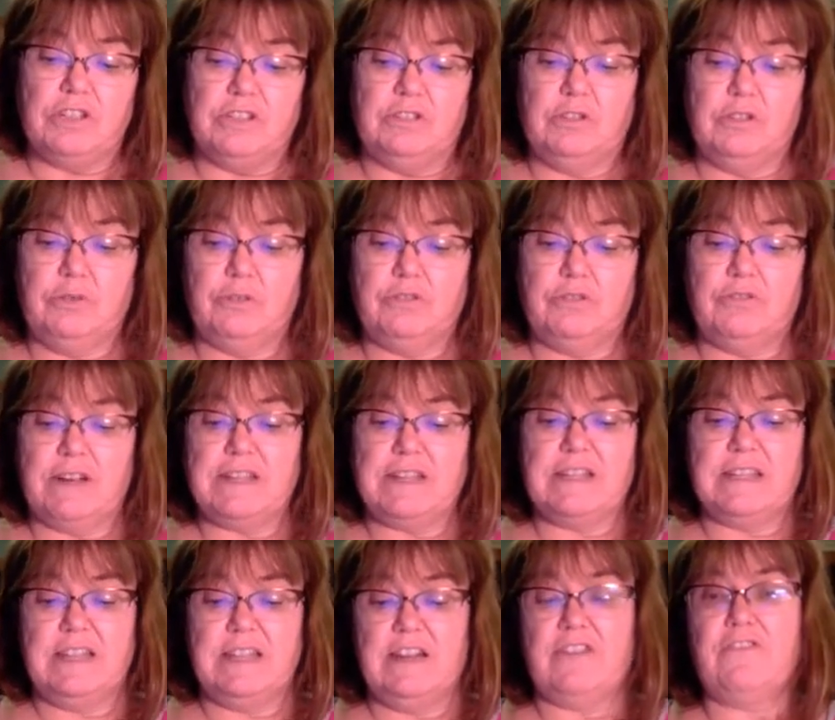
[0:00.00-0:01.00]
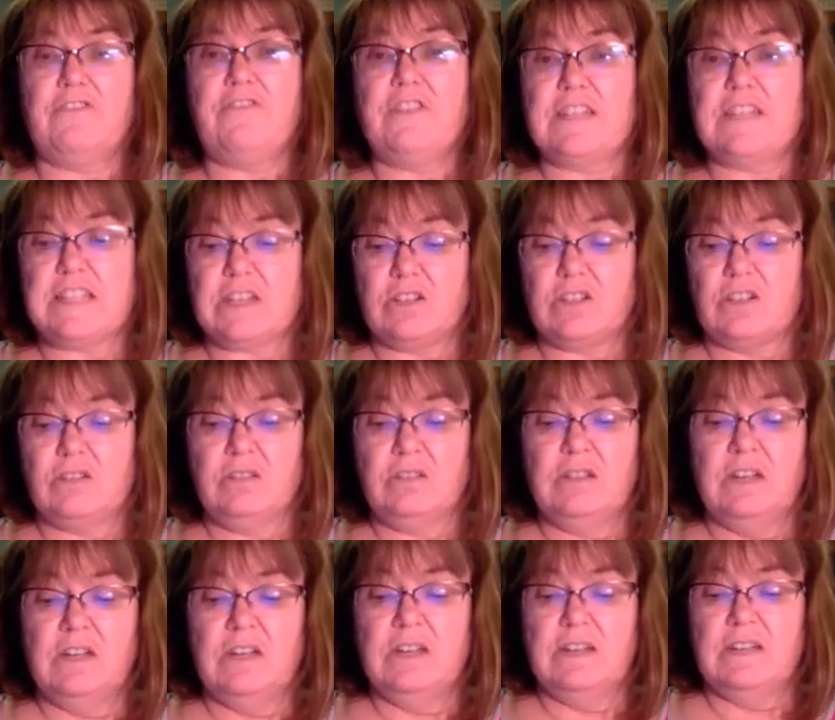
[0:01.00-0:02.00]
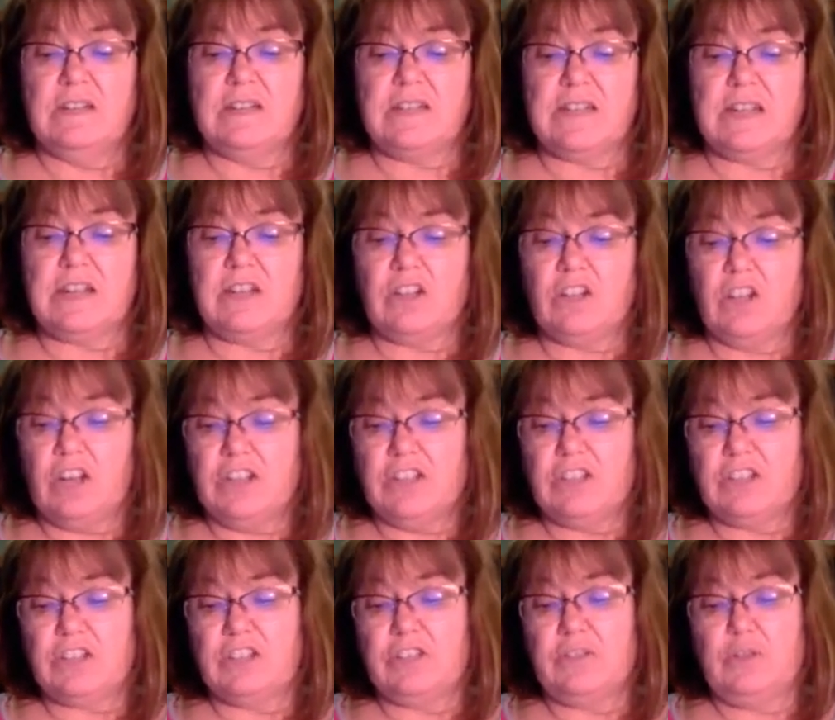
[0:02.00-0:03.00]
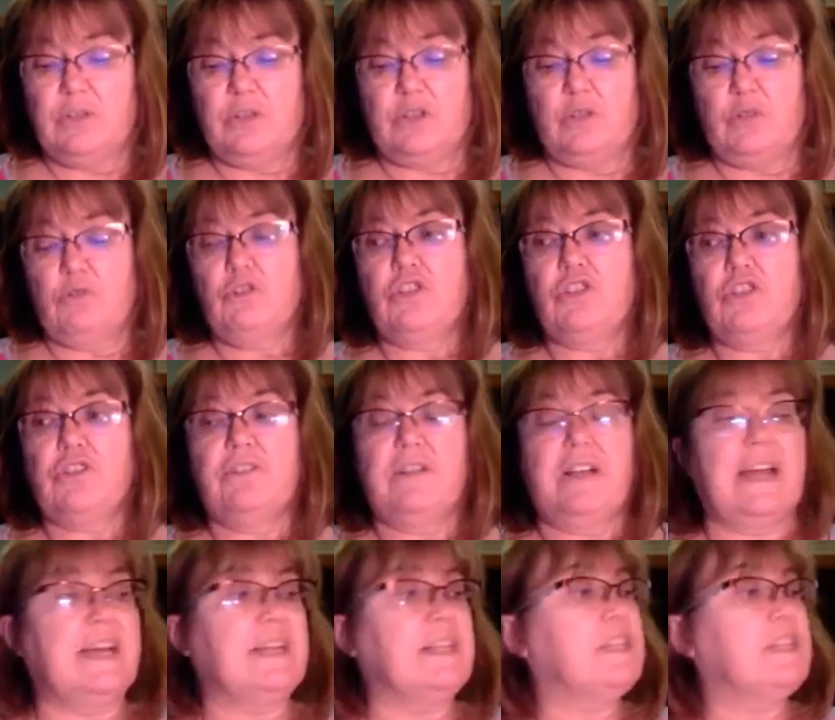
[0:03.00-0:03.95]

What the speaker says: to address their physical, psychological, social, and